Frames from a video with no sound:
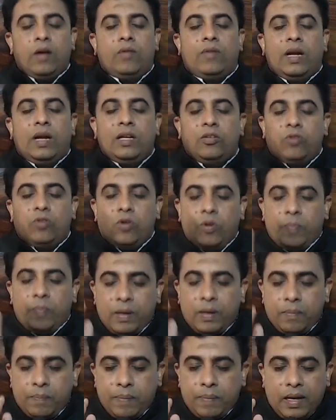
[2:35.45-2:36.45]
one guru
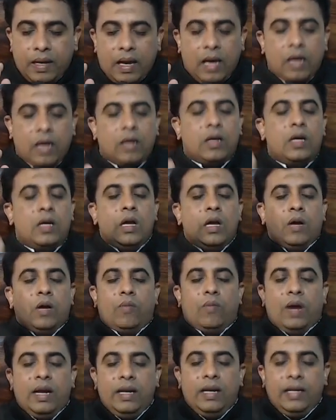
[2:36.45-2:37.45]
parampara,
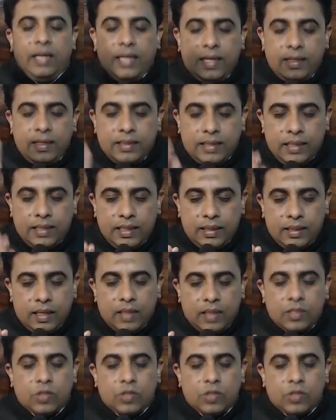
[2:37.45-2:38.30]
one teaching,